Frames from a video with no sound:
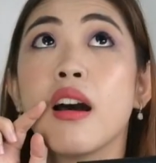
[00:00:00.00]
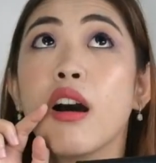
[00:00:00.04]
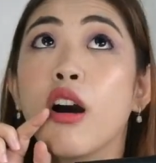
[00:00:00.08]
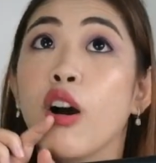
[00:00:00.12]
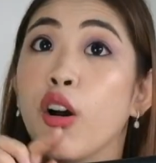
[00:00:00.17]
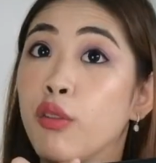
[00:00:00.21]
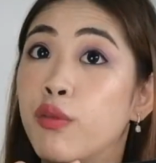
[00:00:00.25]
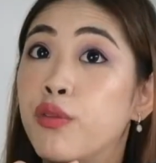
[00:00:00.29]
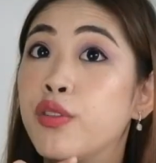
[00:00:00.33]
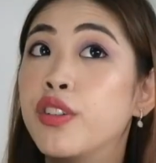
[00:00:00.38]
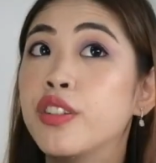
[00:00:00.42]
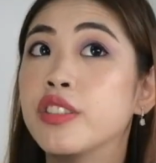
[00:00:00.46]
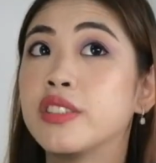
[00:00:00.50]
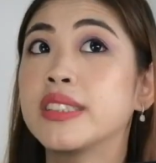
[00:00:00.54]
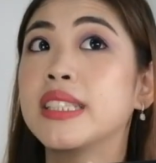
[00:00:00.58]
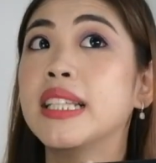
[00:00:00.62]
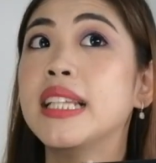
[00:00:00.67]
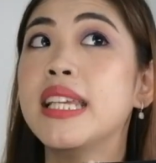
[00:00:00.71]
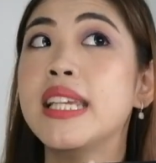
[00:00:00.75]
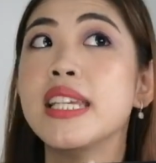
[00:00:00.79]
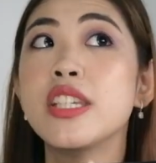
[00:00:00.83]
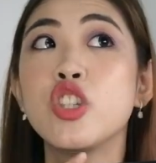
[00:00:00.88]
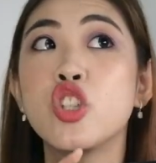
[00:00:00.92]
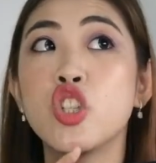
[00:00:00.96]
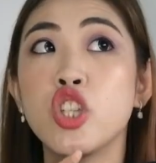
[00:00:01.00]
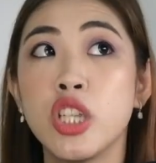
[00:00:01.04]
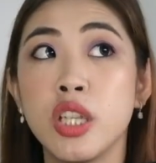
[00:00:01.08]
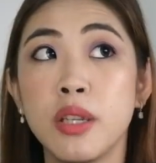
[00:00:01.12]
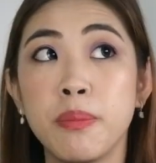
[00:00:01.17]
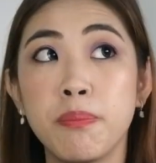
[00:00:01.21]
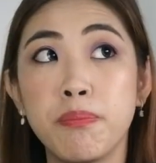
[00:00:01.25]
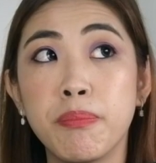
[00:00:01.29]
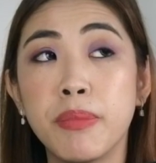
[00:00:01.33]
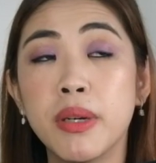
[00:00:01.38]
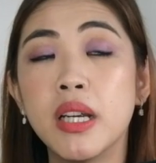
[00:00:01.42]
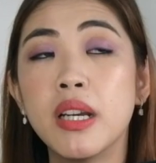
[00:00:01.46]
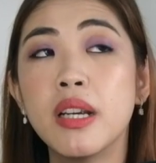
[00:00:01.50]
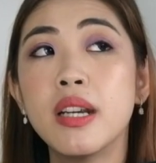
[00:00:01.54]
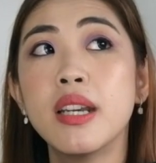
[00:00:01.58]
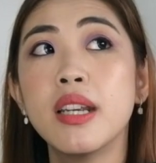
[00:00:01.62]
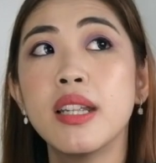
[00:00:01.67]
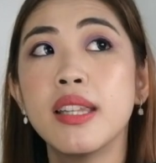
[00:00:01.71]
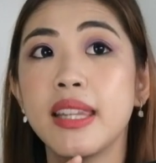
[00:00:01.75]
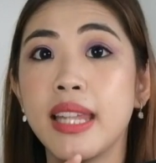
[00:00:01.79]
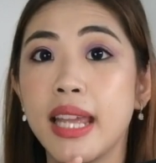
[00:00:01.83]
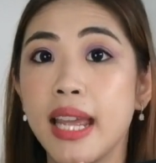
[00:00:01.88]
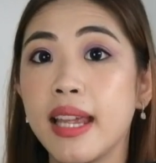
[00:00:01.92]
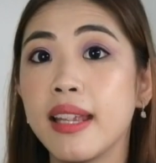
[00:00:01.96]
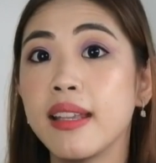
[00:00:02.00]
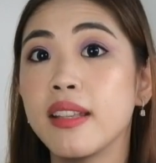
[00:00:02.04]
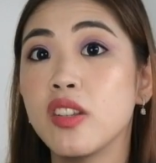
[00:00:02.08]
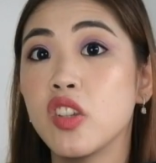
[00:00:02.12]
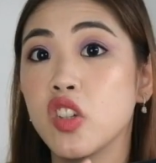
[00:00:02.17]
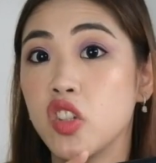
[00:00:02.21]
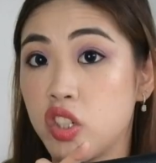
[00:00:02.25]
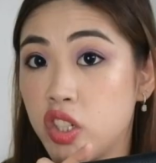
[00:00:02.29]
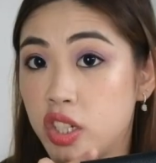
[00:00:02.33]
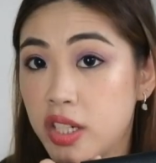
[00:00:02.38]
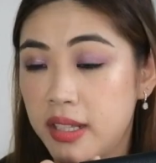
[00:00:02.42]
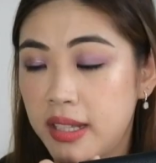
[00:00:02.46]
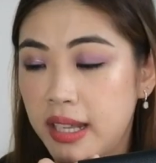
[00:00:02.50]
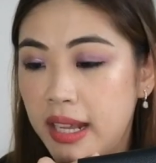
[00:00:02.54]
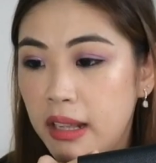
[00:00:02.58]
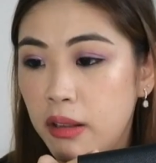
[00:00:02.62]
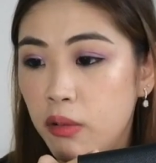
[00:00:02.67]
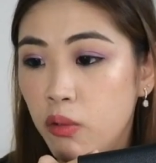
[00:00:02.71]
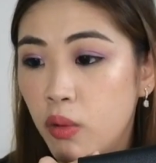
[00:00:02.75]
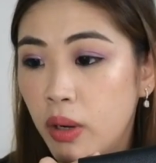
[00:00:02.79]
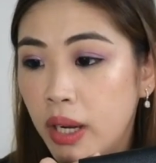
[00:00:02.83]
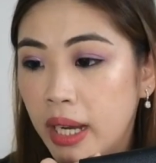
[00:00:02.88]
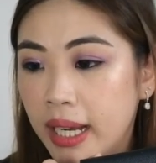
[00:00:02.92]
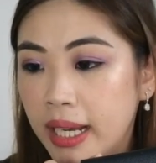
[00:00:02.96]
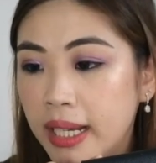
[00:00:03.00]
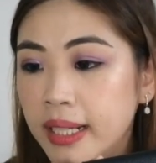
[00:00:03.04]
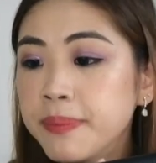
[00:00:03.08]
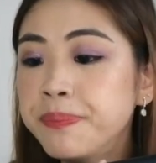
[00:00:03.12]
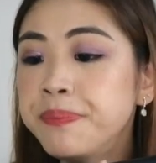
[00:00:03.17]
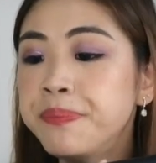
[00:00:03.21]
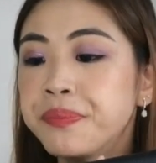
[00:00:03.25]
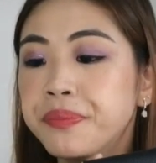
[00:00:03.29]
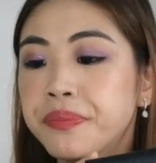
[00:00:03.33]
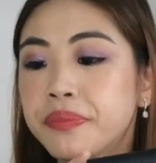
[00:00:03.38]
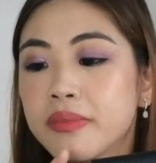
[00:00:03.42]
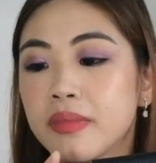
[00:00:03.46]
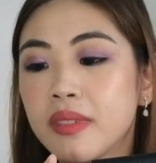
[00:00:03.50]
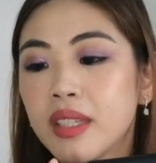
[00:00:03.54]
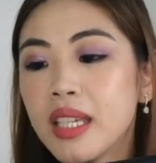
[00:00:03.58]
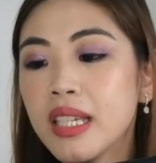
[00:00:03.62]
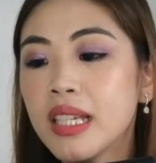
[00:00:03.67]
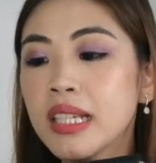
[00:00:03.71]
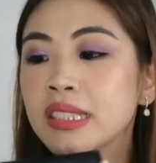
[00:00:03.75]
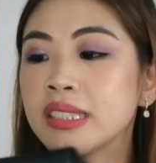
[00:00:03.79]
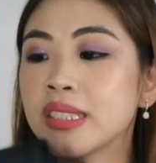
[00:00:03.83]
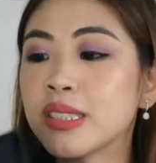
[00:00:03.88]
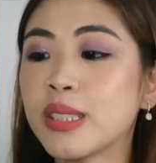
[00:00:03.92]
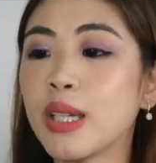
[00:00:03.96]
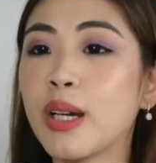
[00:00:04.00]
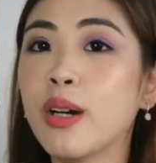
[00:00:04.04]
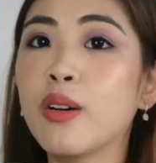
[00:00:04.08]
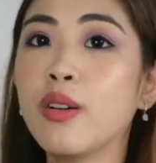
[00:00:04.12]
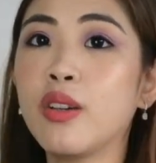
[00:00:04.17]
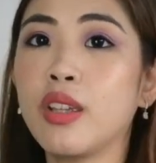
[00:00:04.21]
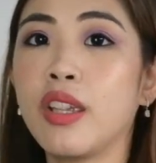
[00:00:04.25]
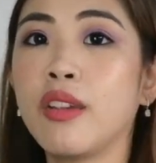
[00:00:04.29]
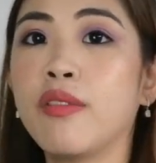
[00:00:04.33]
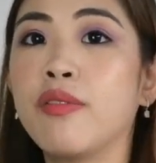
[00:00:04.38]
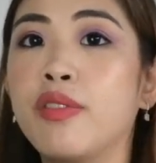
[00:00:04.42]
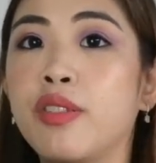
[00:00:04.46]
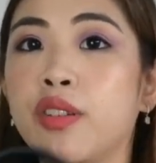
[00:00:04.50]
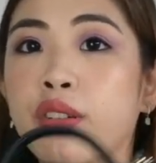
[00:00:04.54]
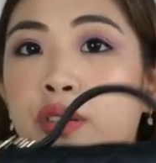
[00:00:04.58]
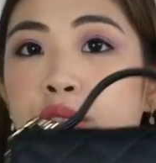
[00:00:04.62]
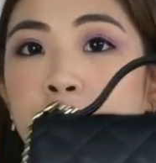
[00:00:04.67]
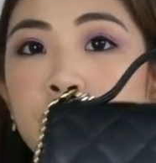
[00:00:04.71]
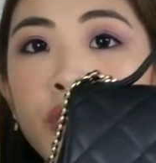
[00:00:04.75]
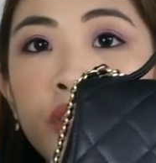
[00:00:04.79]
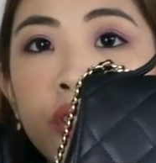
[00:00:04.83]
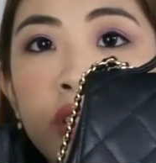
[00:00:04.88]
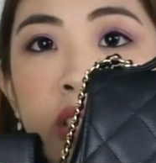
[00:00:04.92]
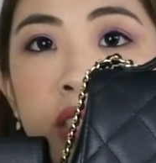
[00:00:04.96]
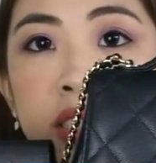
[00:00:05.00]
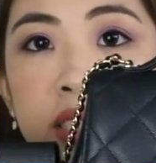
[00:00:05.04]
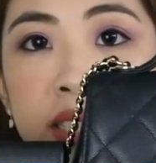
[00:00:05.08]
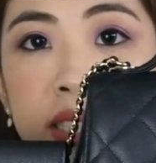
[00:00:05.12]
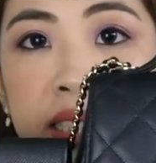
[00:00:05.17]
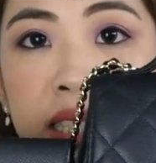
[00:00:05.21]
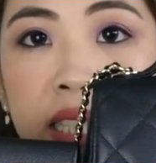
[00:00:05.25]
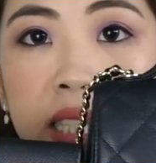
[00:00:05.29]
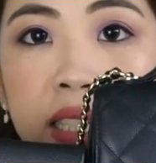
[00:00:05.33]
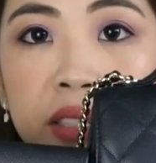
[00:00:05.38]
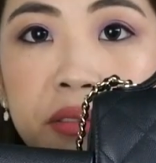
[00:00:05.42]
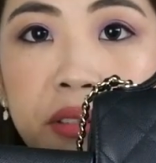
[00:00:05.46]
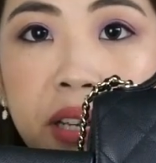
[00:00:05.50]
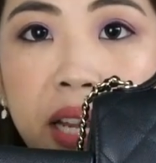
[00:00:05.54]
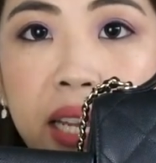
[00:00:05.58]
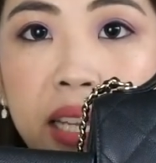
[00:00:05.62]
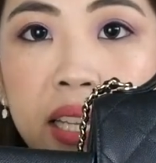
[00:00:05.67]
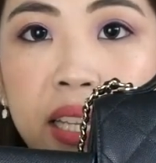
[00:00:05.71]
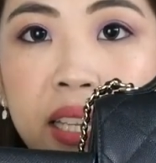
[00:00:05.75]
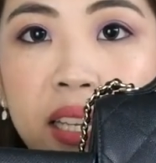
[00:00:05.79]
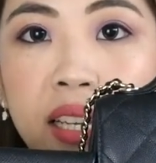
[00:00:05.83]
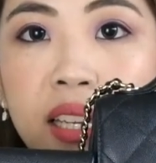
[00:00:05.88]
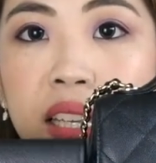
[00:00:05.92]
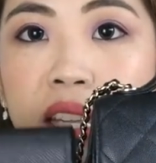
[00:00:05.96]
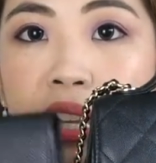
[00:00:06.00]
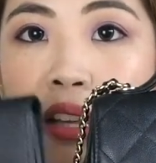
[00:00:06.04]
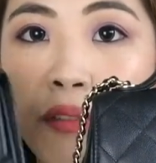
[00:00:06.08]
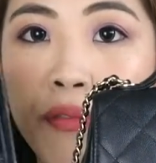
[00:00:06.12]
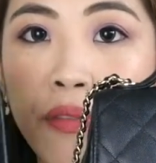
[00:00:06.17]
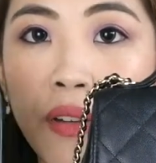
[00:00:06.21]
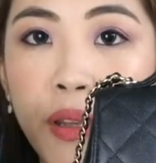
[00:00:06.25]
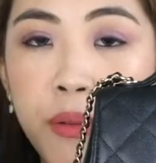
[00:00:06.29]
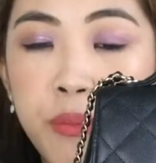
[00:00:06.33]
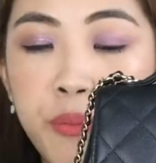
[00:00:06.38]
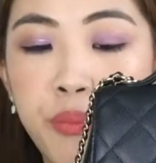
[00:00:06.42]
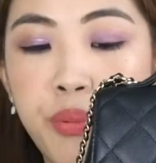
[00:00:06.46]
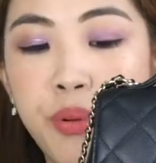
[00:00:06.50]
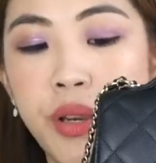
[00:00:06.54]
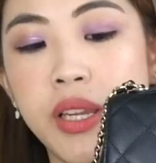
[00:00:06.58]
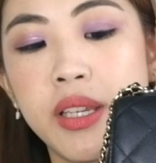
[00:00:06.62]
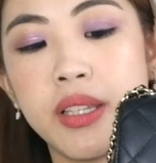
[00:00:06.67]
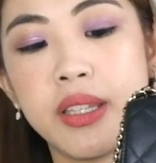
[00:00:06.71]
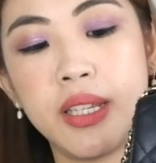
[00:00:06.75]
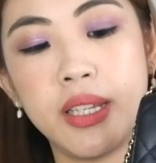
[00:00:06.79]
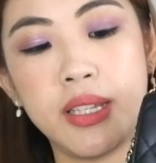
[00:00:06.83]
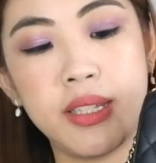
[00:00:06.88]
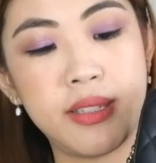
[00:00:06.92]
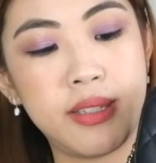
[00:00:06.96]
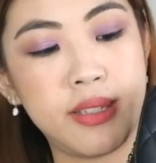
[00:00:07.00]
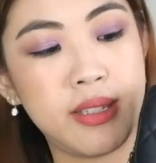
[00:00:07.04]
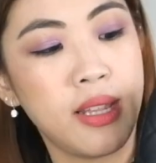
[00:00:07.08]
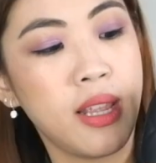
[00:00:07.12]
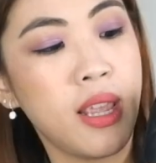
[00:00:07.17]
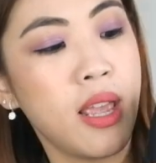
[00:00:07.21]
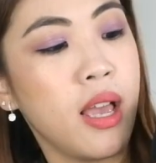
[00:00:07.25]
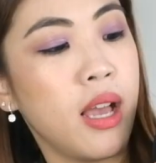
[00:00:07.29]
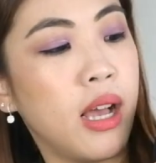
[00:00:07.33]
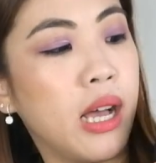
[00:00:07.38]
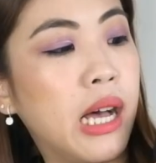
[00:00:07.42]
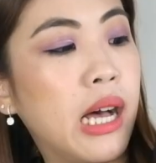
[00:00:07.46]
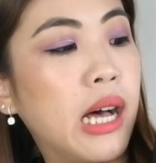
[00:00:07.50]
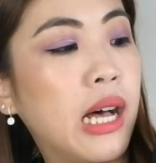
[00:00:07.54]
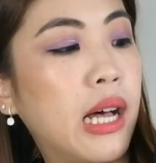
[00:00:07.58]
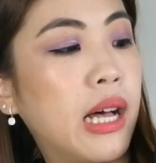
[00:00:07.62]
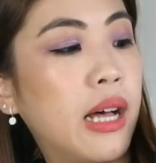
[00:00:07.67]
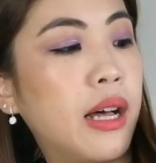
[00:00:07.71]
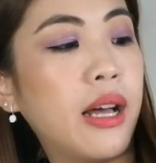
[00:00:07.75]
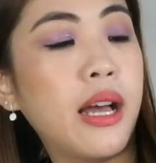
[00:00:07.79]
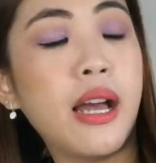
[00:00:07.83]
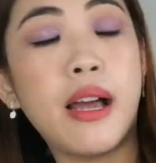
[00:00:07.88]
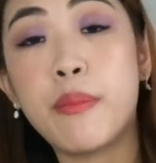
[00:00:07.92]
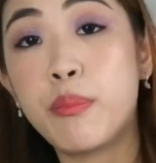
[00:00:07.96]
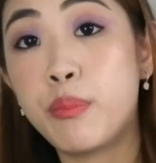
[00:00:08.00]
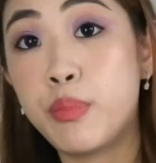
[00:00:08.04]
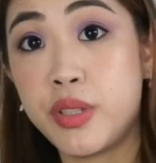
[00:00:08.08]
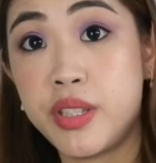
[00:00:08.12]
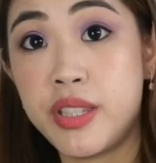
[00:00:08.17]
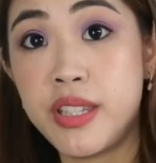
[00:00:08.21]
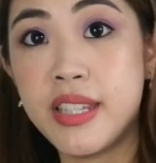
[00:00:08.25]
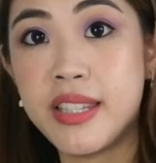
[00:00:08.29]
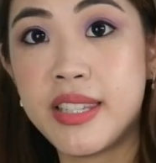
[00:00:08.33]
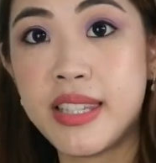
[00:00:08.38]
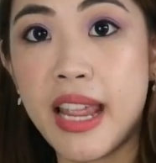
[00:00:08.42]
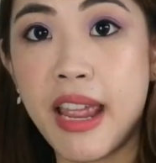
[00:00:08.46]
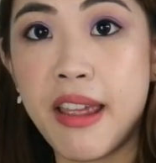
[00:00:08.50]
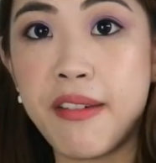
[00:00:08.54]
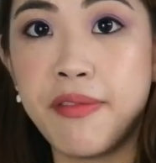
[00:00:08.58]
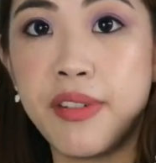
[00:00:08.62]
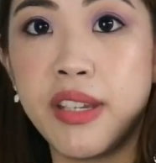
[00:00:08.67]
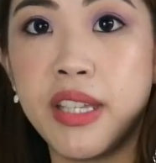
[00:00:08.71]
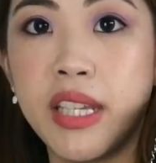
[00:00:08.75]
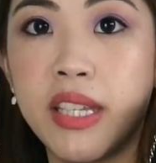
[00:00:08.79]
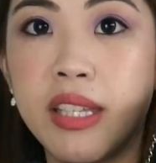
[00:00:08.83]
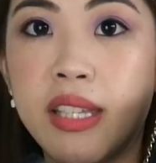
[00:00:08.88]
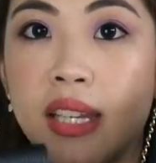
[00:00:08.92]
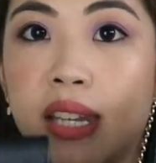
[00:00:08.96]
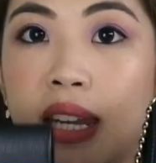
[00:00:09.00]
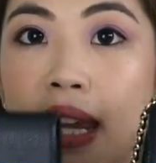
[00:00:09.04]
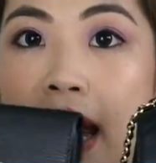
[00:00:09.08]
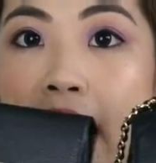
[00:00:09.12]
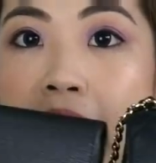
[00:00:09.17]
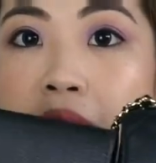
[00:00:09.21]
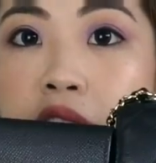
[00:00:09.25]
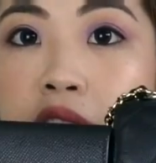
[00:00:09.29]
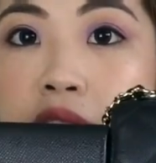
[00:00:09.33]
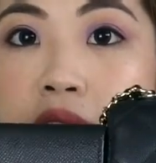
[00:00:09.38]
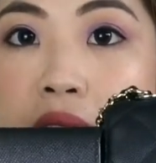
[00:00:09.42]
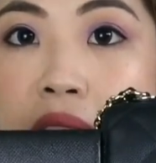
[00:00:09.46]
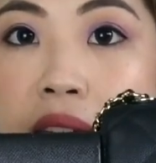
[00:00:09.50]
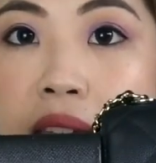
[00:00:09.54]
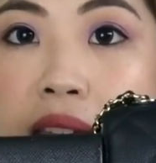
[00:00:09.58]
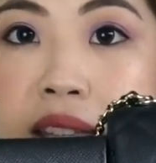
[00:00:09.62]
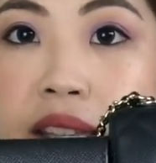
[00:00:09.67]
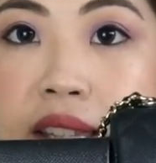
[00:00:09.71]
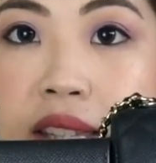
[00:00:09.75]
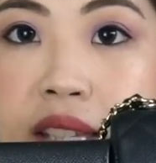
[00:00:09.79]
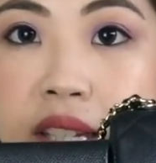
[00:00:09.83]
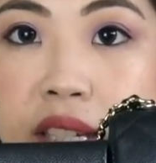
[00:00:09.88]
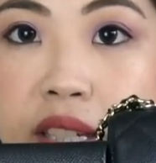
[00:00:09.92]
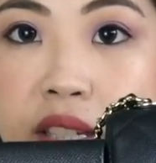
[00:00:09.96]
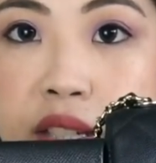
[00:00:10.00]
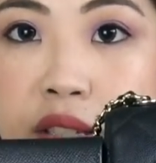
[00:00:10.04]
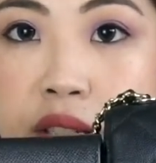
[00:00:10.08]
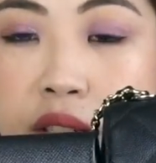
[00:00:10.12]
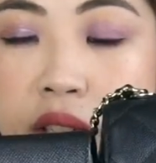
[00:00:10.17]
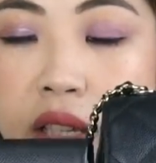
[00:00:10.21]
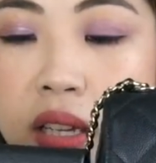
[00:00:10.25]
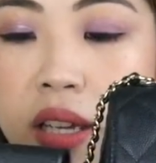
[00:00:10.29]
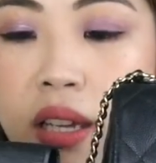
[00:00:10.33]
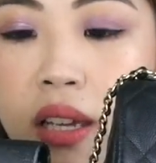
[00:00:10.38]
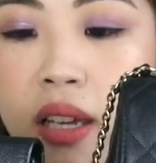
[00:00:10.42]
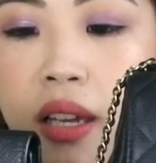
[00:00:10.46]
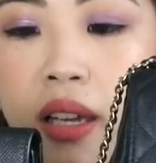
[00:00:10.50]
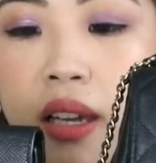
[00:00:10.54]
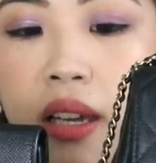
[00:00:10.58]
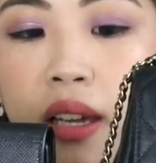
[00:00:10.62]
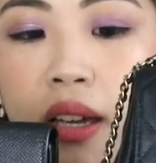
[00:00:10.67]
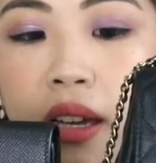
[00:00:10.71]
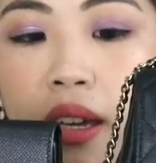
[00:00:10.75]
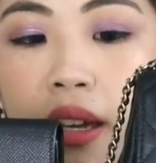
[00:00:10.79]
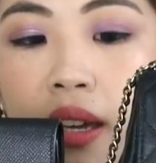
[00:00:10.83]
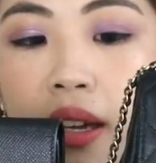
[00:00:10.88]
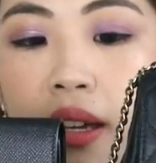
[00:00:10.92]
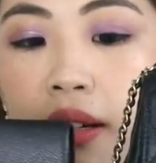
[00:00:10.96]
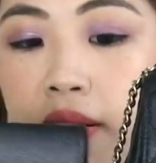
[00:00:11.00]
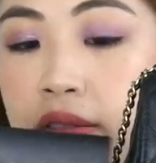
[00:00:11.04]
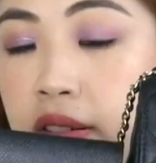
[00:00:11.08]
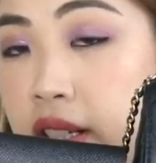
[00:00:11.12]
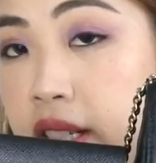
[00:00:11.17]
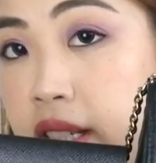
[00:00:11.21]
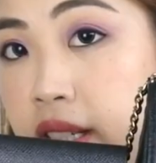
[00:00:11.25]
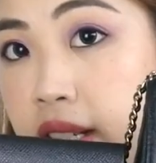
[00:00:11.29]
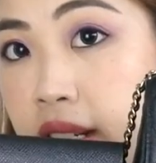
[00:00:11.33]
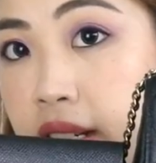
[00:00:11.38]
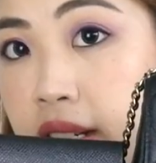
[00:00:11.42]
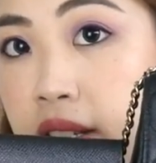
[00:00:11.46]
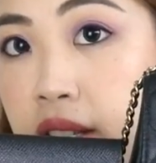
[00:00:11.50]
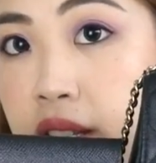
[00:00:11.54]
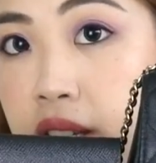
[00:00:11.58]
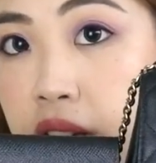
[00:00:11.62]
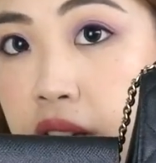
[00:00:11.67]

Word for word: obviously cheaper than the Chanel one so if you see right here if I bring this uh, business affinity out and this Christian